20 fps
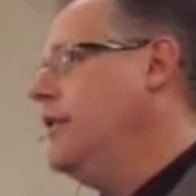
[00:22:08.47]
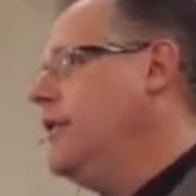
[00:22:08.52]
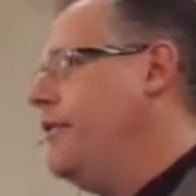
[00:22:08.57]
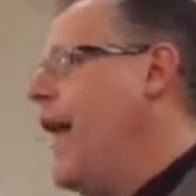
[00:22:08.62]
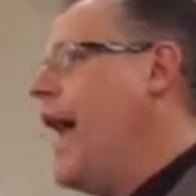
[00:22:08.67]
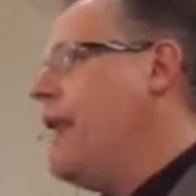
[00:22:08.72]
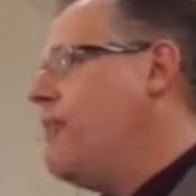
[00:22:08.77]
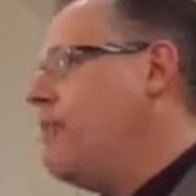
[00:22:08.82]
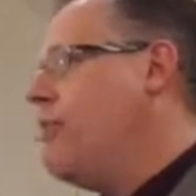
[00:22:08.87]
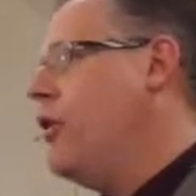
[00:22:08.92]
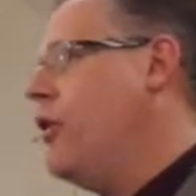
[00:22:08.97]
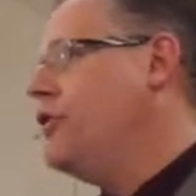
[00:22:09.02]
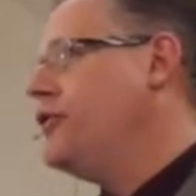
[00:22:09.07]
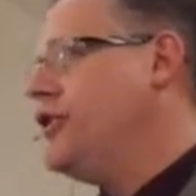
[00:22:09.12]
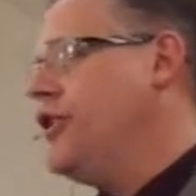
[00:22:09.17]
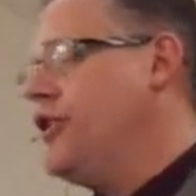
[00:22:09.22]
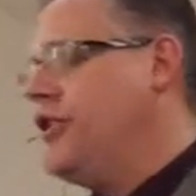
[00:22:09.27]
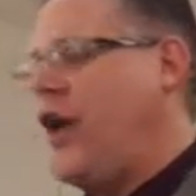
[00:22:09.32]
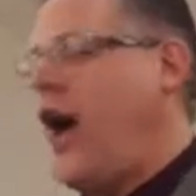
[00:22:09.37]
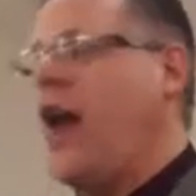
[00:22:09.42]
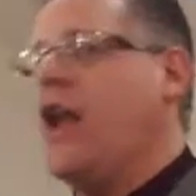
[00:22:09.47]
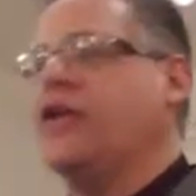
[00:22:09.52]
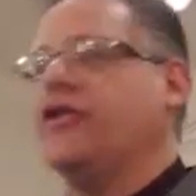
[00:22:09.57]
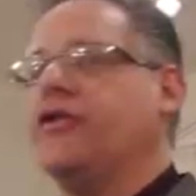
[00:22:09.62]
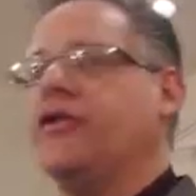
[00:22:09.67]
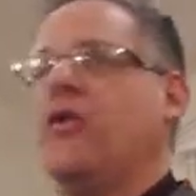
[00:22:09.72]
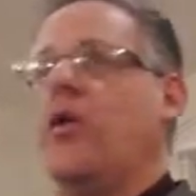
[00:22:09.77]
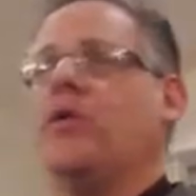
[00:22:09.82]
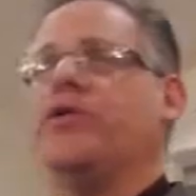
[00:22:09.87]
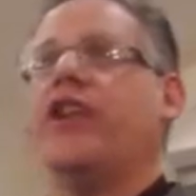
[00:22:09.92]
that person.
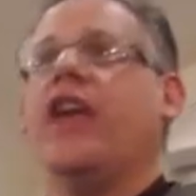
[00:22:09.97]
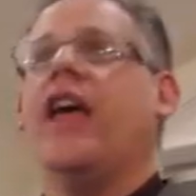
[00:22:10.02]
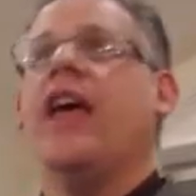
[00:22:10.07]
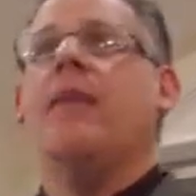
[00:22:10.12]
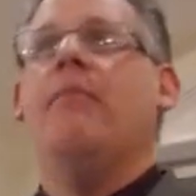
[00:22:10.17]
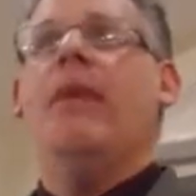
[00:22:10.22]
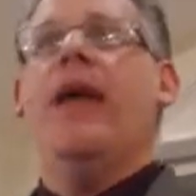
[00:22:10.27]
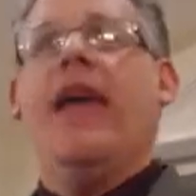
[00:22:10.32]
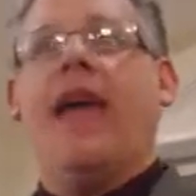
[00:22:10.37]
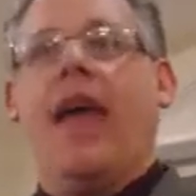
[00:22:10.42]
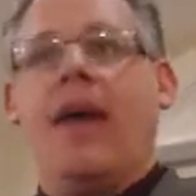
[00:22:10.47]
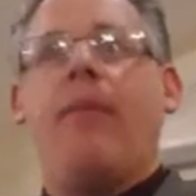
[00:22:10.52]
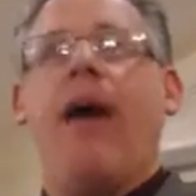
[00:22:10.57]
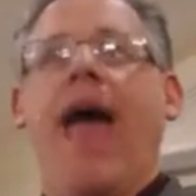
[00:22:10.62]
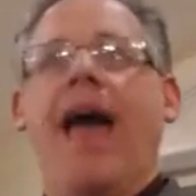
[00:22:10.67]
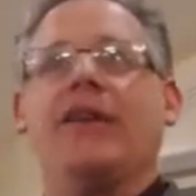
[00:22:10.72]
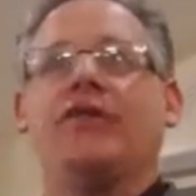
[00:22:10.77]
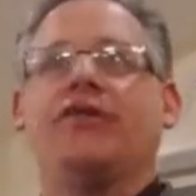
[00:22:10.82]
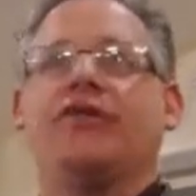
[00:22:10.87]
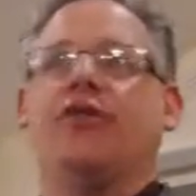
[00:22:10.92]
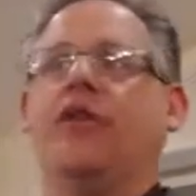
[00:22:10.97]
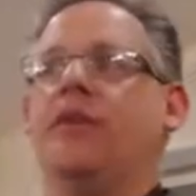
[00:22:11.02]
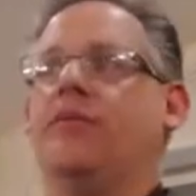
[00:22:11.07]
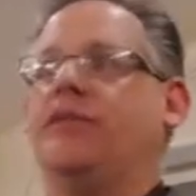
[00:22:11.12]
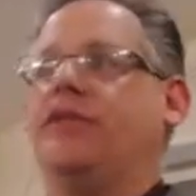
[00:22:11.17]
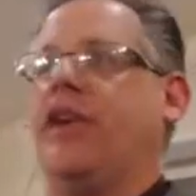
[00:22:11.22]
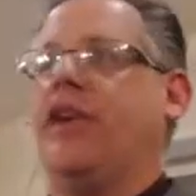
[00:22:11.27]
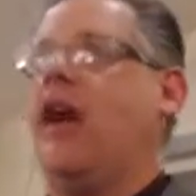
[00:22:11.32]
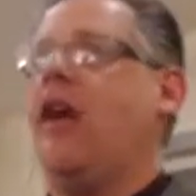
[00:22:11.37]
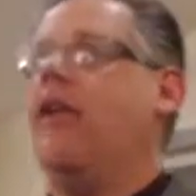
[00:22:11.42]
Titus, of course, being a pastor
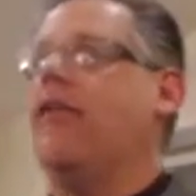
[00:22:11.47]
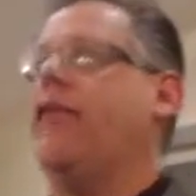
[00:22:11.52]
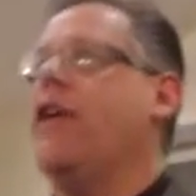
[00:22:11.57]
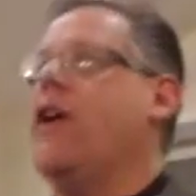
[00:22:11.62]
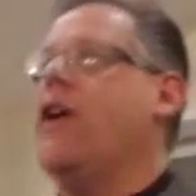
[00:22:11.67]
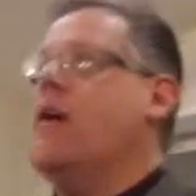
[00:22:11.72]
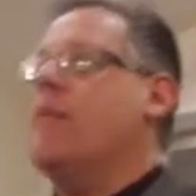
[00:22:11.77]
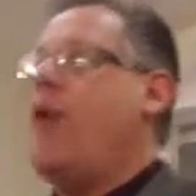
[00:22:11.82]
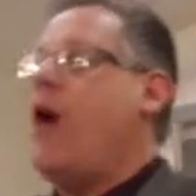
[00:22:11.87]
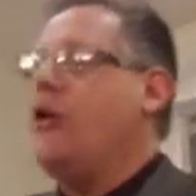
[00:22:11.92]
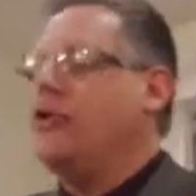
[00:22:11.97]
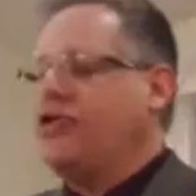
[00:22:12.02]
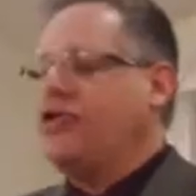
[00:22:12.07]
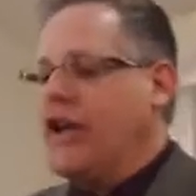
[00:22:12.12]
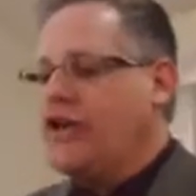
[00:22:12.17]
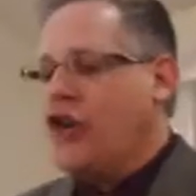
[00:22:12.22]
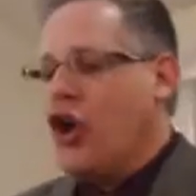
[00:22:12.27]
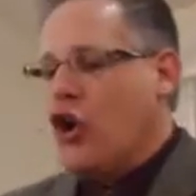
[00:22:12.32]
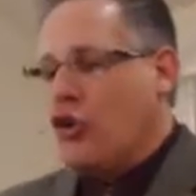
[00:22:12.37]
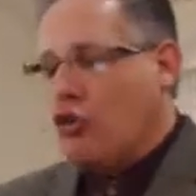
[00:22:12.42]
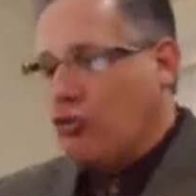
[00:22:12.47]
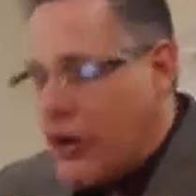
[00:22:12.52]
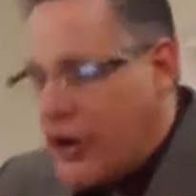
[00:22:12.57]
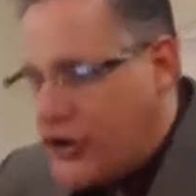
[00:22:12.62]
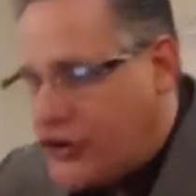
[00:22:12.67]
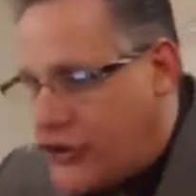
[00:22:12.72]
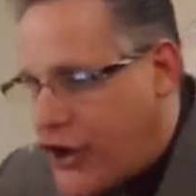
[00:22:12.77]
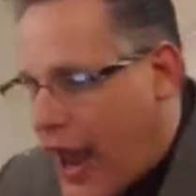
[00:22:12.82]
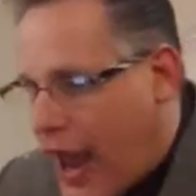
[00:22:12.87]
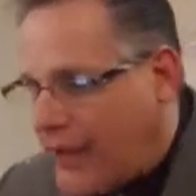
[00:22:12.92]
himself, Paul says,
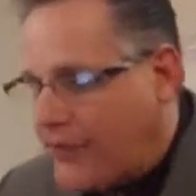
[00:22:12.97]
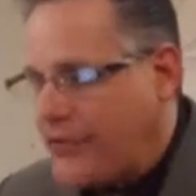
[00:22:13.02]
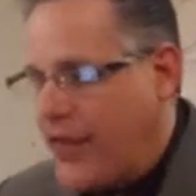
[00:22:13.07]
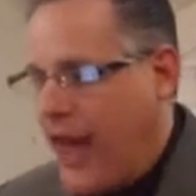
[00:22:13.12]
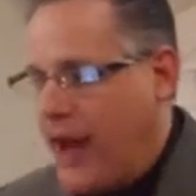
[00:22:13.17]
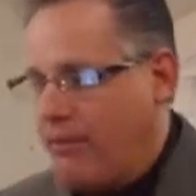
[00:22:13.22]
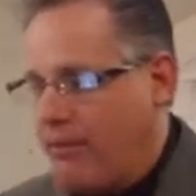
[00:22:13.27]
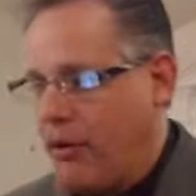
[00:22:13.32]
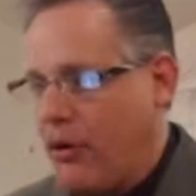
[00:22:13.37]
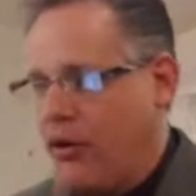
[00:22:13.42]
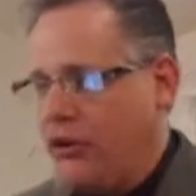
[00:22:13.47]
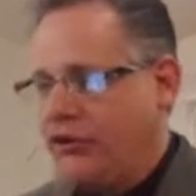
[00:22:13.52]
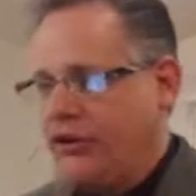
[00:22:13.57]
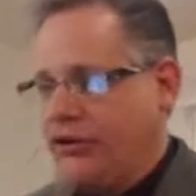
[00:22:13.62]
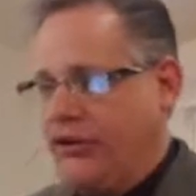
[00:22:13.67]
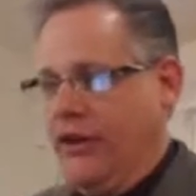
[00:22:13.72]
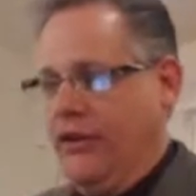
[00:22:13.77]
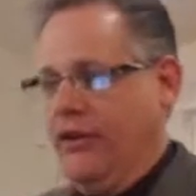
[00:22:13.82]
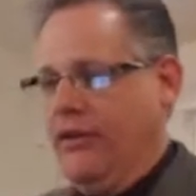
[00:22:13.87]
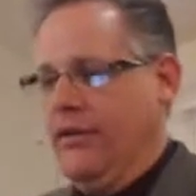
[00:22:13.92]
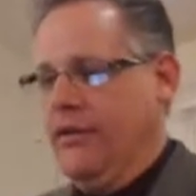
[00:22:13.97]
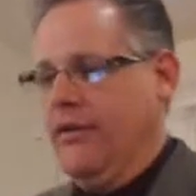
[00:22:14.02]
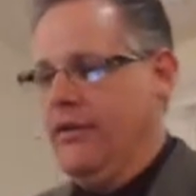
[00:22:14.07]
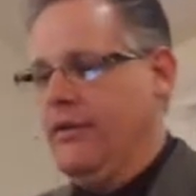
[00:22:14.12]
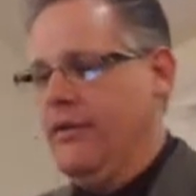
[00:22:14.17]
reject that person,